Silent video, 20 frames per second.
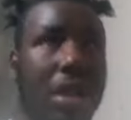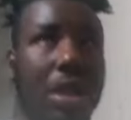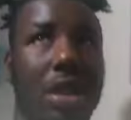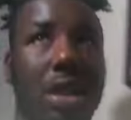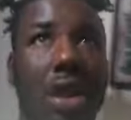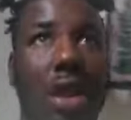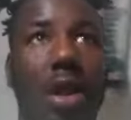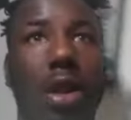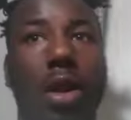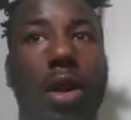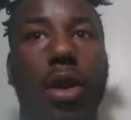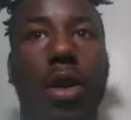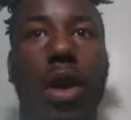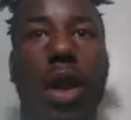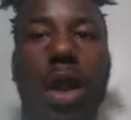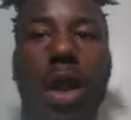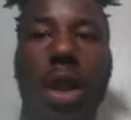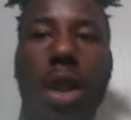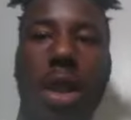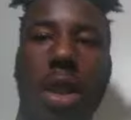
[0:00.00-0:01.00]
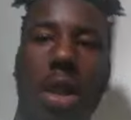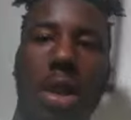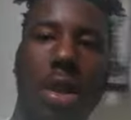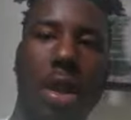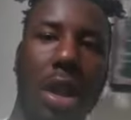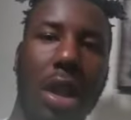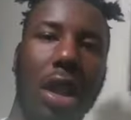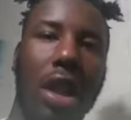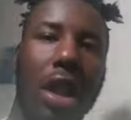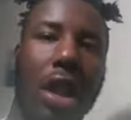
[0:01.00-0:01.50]
So,
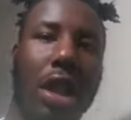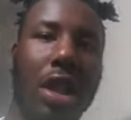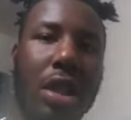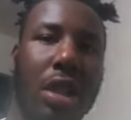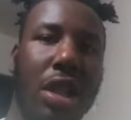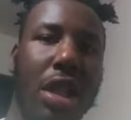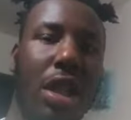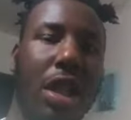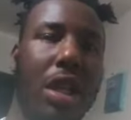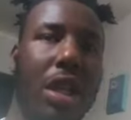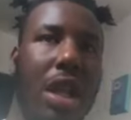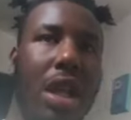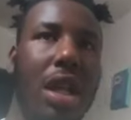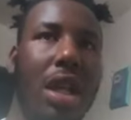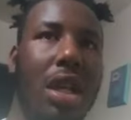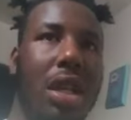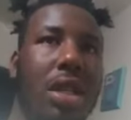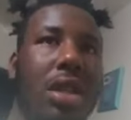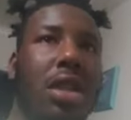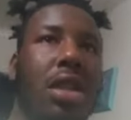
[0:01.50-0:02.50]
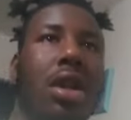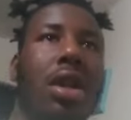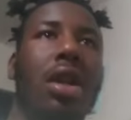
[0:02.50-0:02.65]
so yeah, so yeah, guys.